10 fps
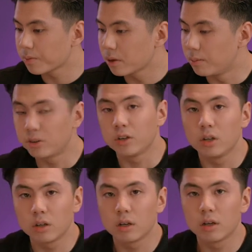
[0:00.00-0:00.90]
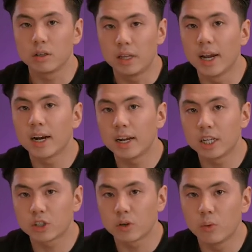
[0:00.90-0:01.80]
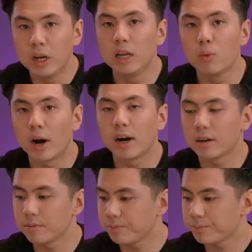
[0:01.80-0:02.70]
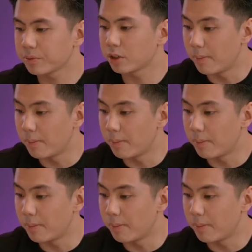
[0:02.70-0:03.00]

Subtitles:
But here is really where the